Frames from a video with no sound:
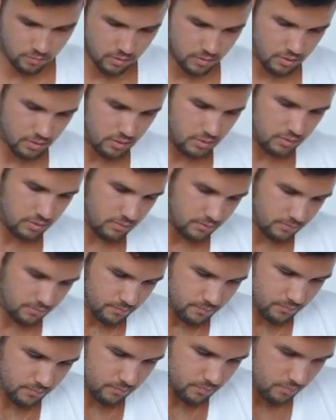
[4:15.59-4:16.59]
will
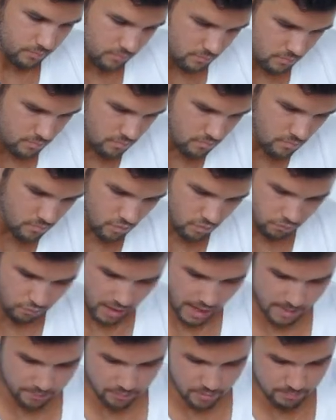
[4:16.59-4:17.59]

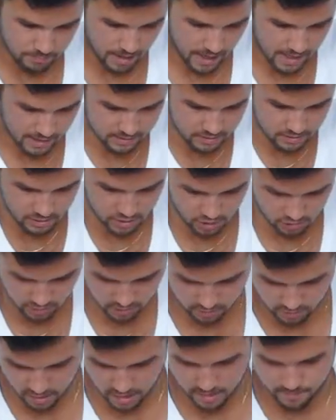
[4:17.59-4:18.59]
wrap the box in
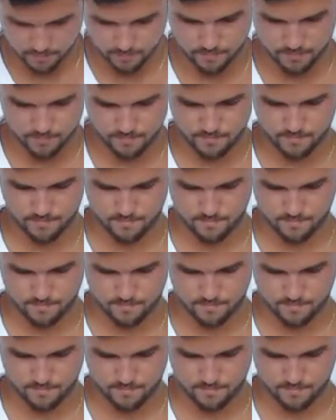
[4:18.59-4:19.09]
shrink wrap.